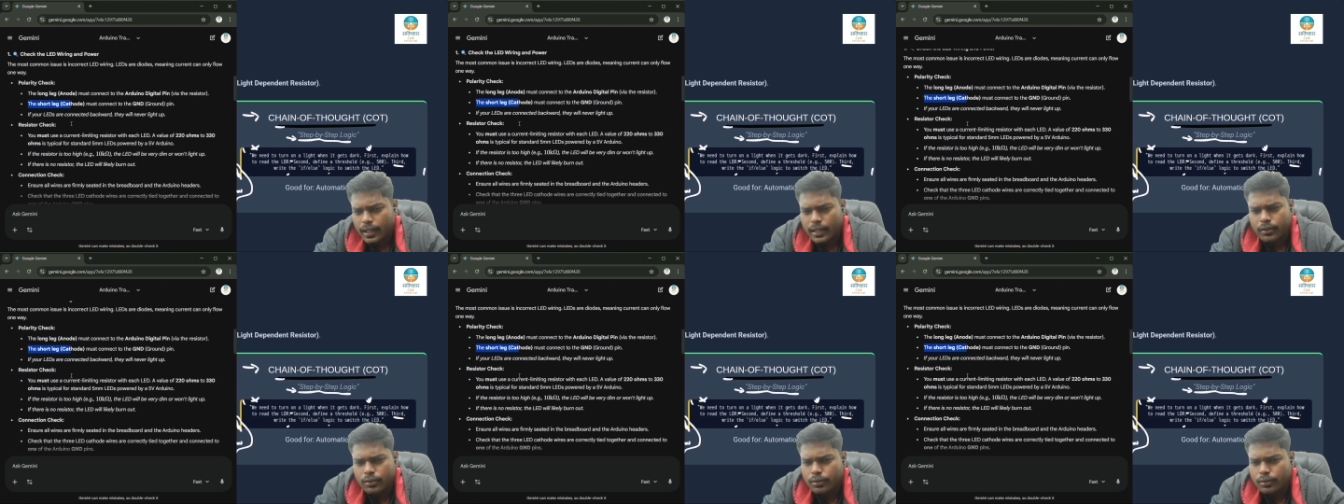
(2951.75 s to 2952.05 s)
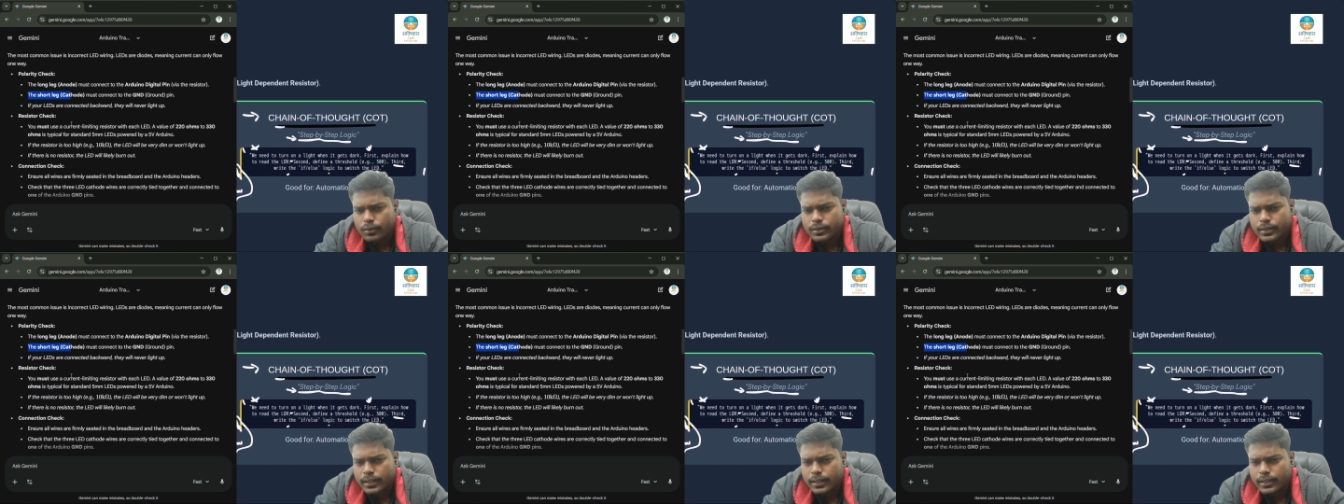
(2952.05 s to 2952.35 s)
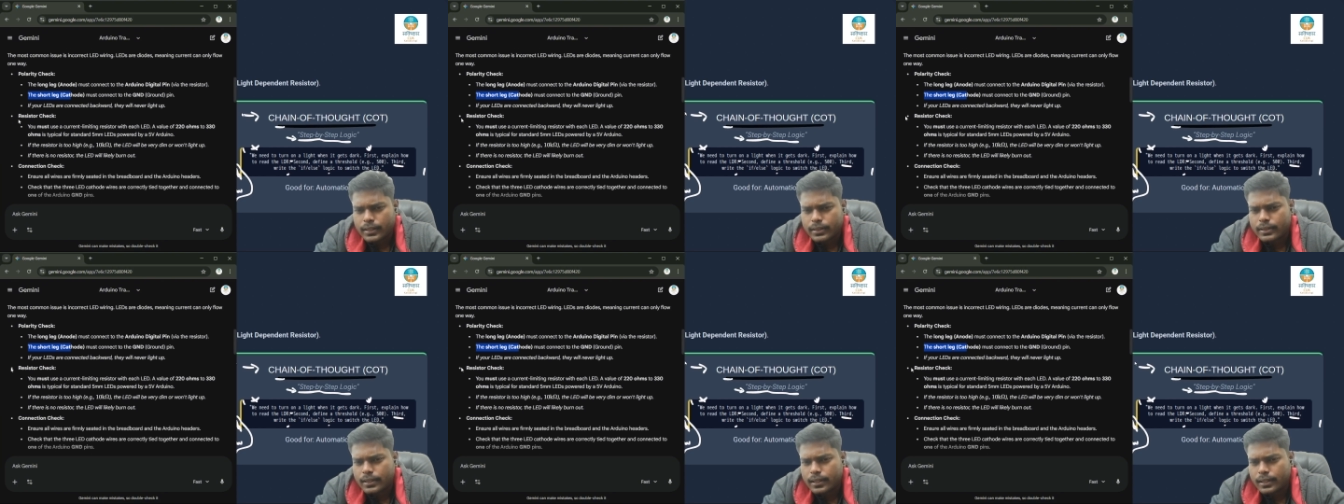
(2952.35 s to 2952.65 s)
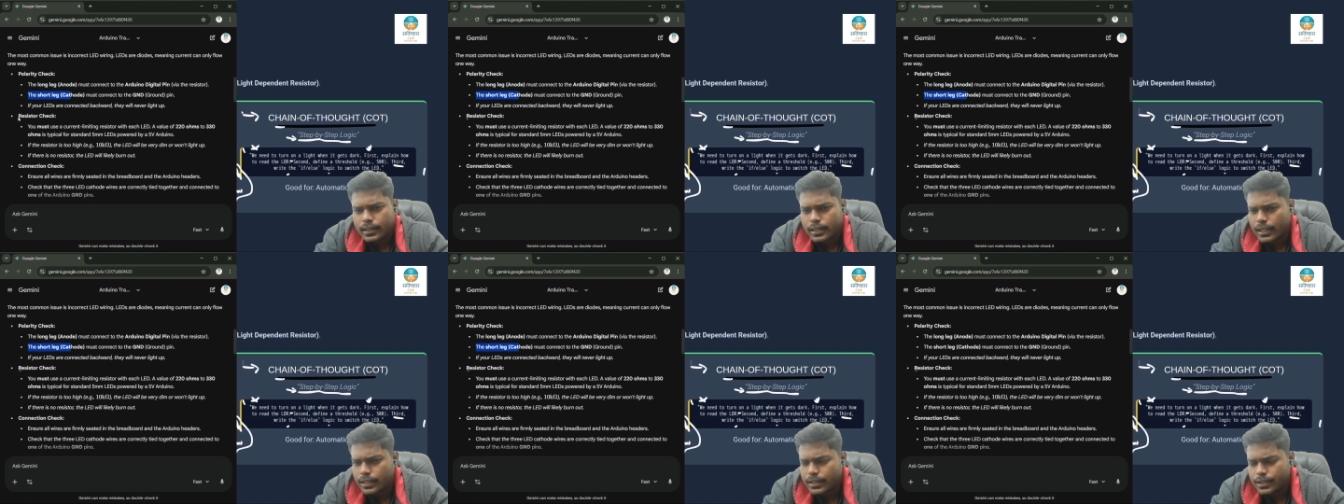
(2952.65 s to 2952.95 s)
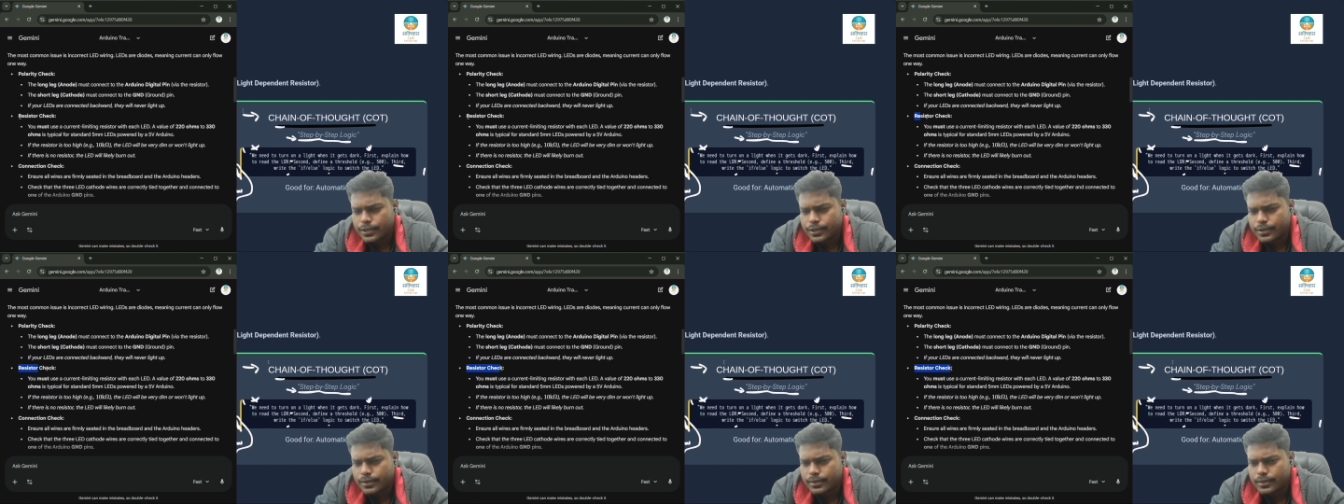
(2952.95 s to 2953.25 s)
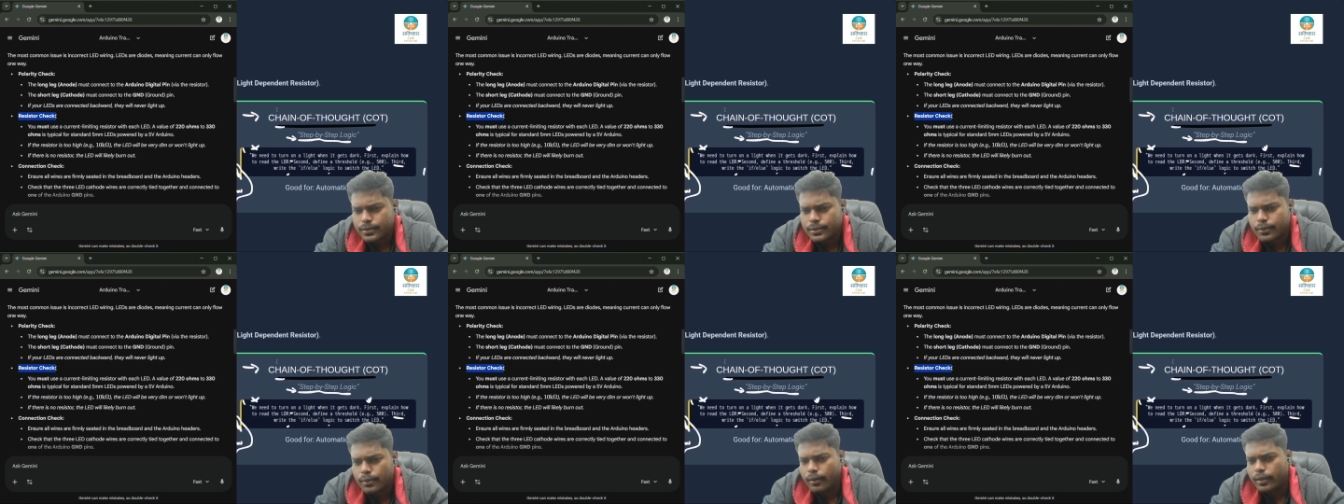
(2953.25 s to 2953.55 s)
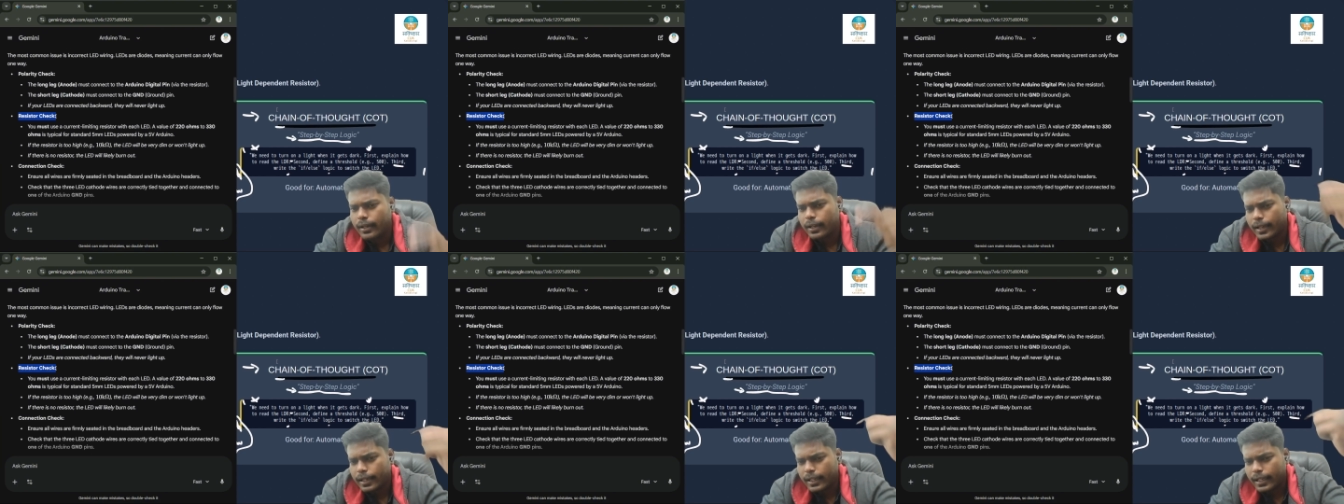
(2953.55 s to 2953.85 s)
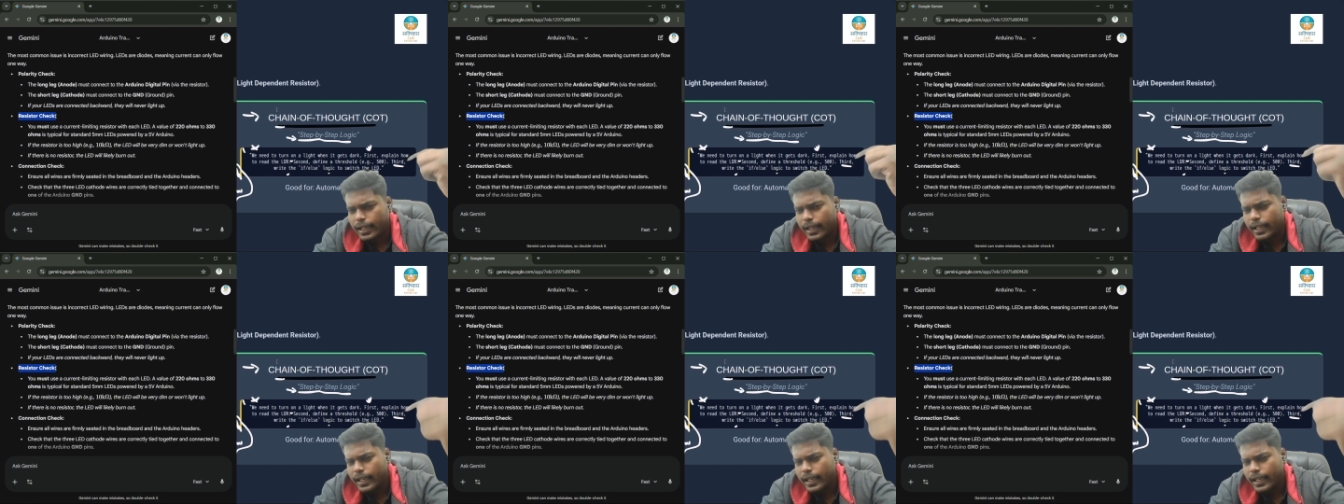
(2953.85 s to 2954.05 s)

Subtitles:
and those things, resistance. So